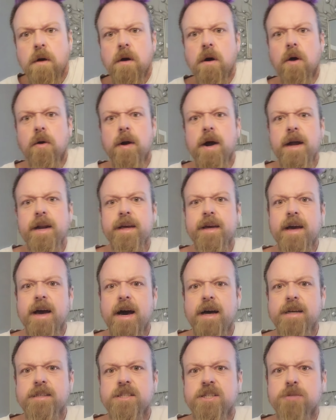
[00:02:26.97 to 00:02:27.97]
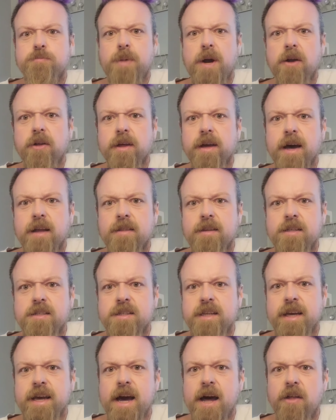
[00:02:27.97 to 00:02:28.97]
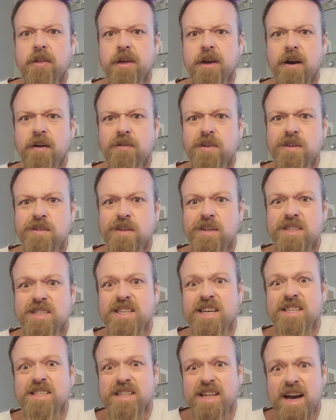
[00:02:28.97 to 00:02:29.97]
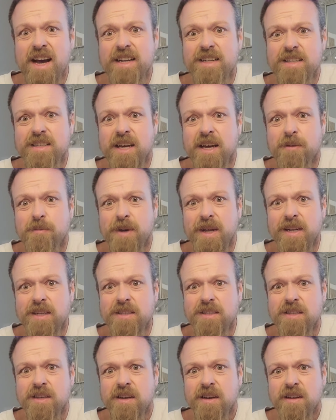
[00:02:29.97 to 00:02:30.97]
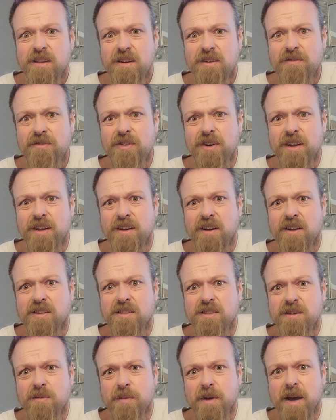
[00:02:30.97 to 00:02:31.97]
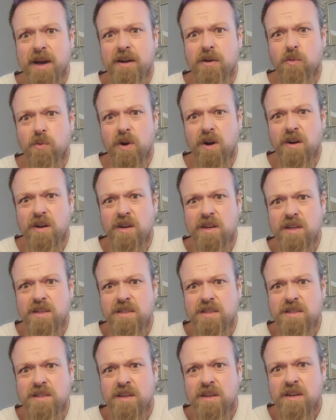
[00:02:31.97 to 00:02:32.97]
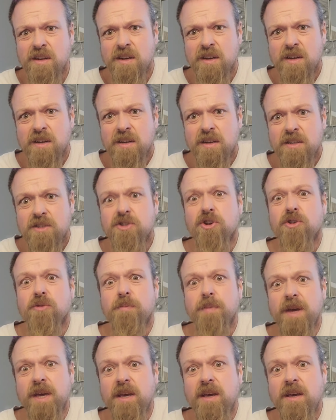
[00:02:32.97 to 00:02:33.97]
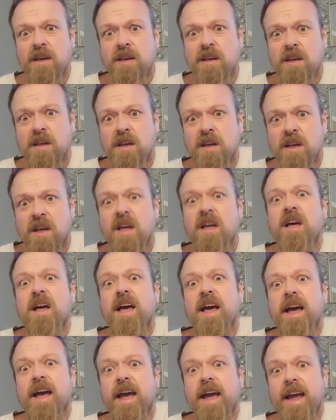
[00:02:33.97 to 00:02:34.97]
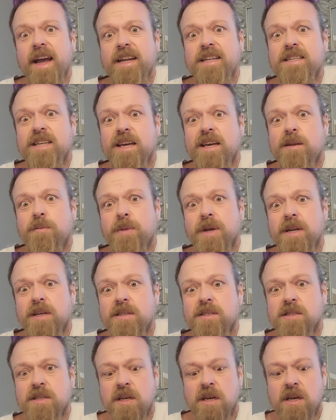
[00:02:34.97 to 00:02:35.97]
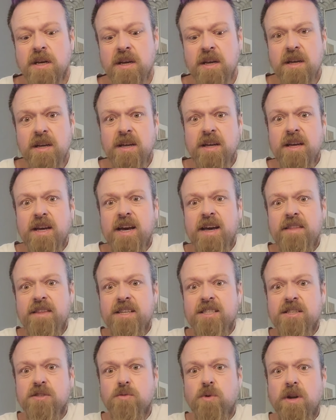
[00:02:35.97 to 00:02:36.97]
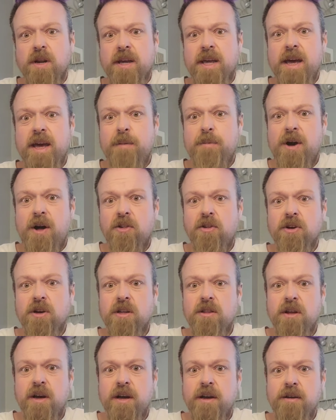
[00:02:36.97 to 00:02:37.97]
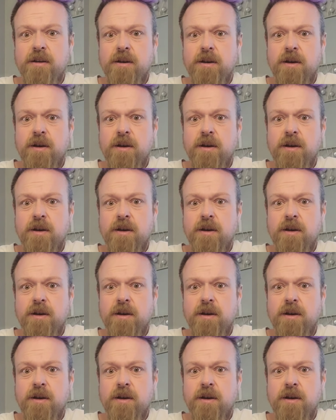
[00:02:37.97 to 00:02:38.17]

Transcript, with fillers: Alrighty, guys, just barely got this thing out of the oven. It says 9 to 10 minutes. They're freaking on some kind of weirdness. Took me 18 minutes. And this is what it came out looking like.